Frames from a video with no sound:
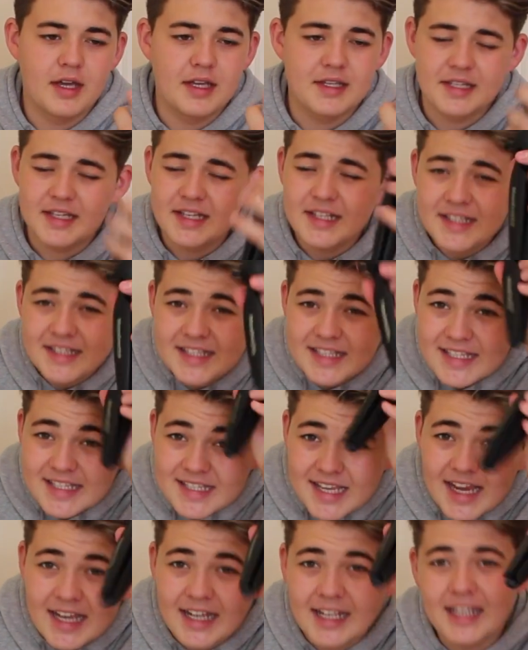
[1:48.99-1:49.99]
It's
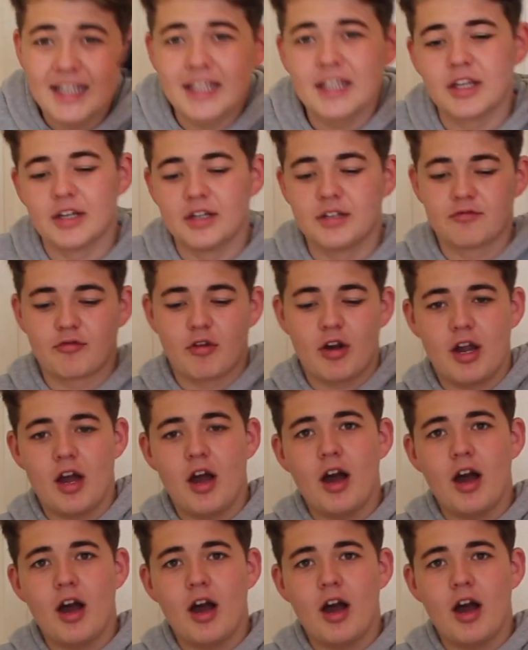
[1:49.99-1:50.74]
insanely good, right?